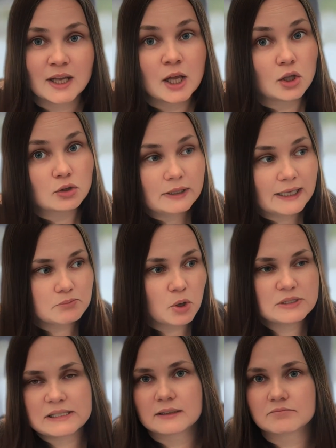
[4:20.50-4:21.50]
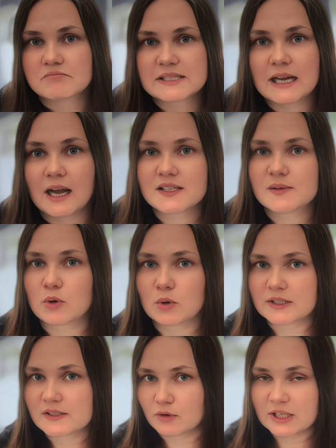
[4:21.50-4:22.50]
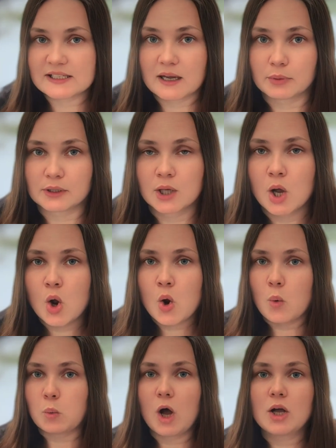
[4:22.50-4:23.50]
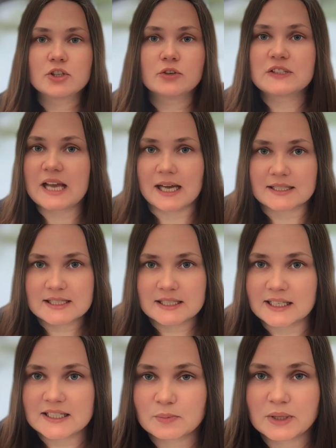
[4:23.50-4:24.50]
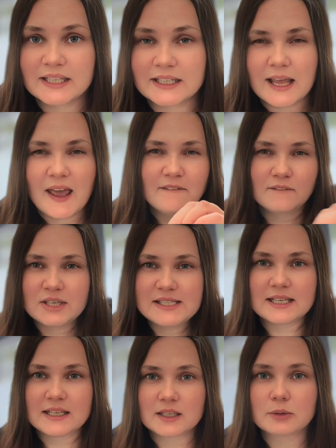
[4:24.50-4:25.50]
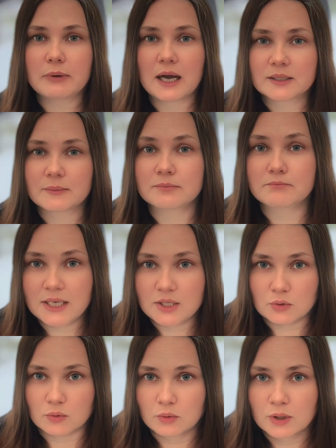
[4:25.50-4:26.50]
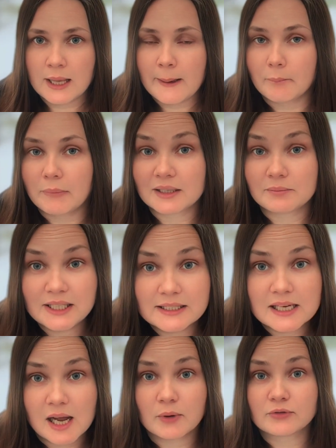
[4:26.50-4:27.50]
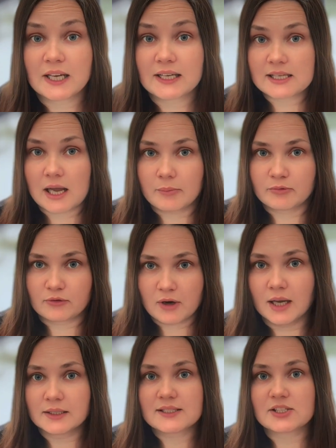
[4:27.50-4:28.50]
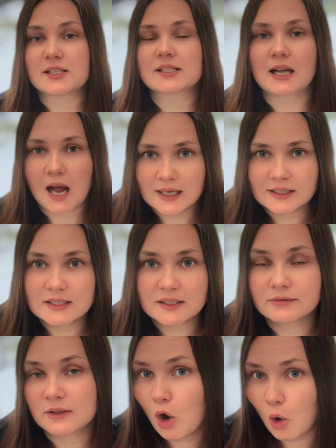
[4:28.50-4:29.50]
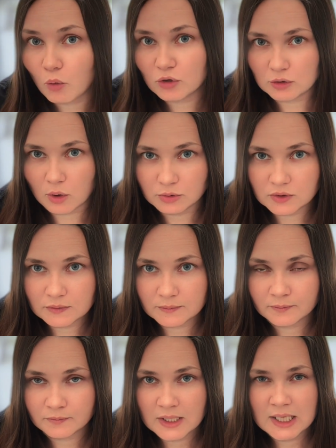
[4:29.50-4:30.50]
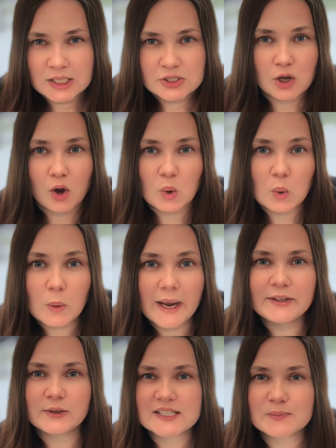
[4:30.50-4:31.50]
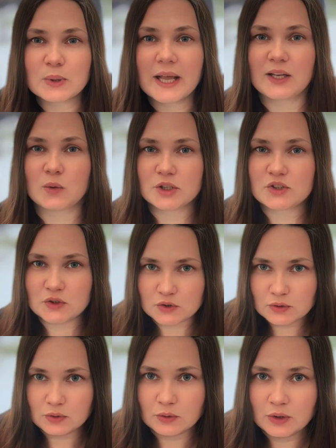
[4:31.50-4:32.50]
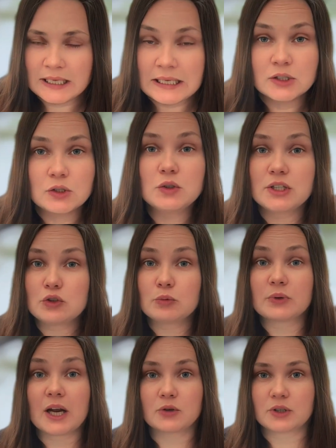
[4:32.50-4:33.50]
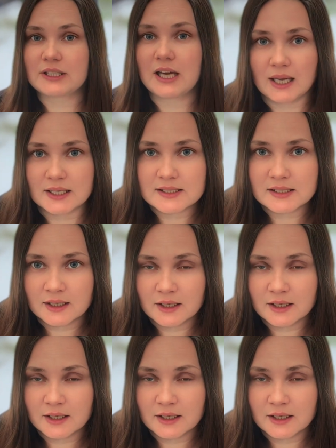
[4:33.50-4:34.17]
Look at most SaaS products, for example. Walls of text explaining every single button and menu. But a big dump of text up front is just cognitive overload. So when you explain what to do, you need to prioritize.